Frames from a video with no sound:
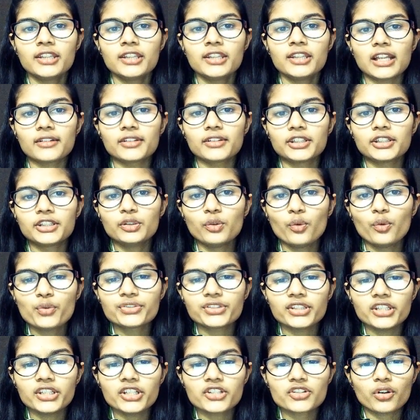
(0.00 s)
Now the
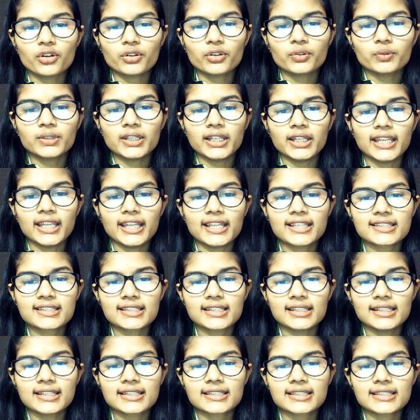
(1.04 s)
usage onto the
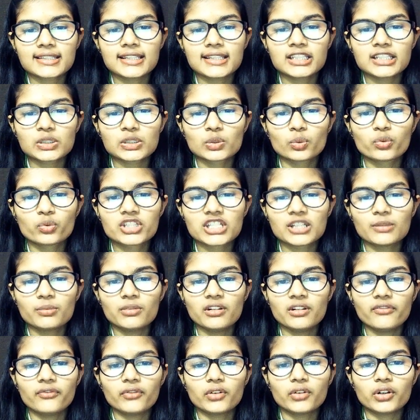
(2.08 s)
Excel, it is
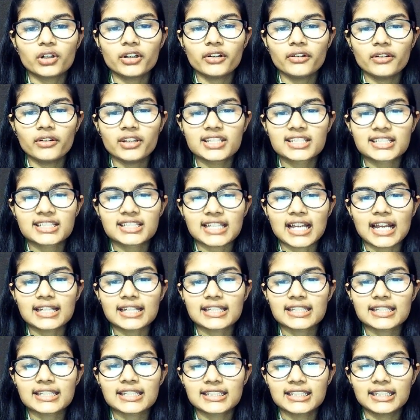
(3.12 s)
suitable for
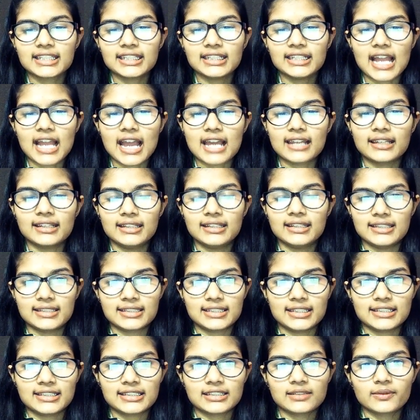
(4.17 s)
statistical
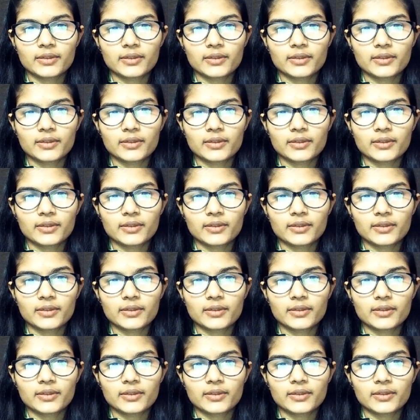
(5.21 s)
analysis.